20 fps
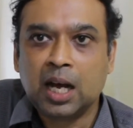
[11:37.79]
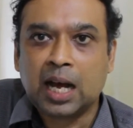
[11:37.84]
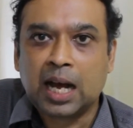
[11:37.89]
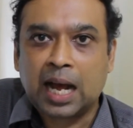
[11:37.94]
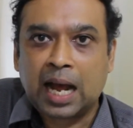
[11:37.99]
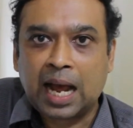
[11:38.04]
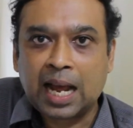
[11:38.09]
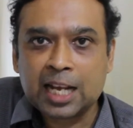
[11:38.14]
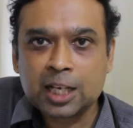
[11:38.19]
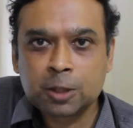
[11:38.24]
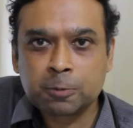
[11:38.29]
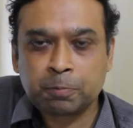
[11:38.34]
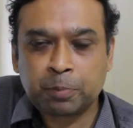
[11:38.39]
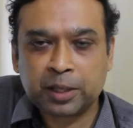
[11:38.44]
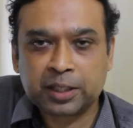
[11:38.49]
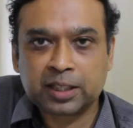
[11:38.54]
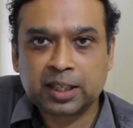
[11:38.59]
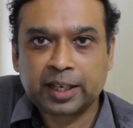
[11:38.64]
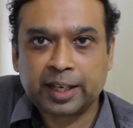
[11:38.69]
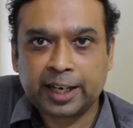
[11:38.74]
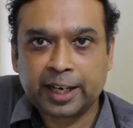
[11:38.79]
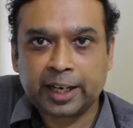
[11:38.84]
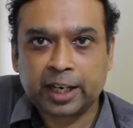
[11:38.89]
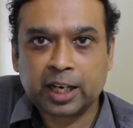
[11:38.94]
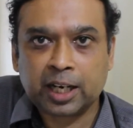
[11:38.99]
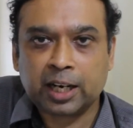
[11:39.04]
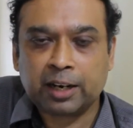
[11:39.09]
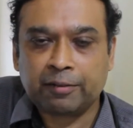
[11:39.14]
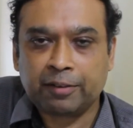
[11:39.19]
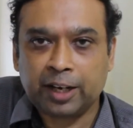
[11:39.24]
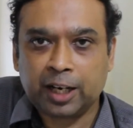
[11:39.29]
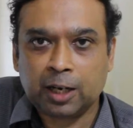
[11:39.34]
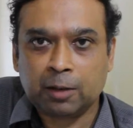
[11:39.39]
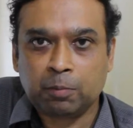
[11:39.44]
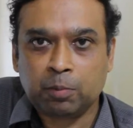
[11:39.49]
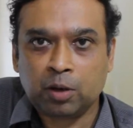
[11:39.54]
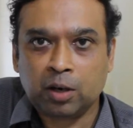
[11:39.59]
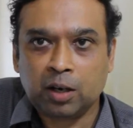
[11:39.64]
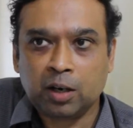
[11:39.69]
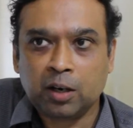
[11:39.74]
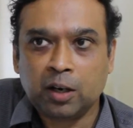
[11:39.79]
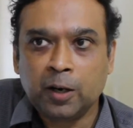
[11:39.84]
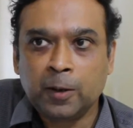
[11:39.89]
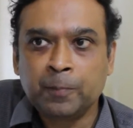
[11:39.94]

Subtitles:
As per the data available,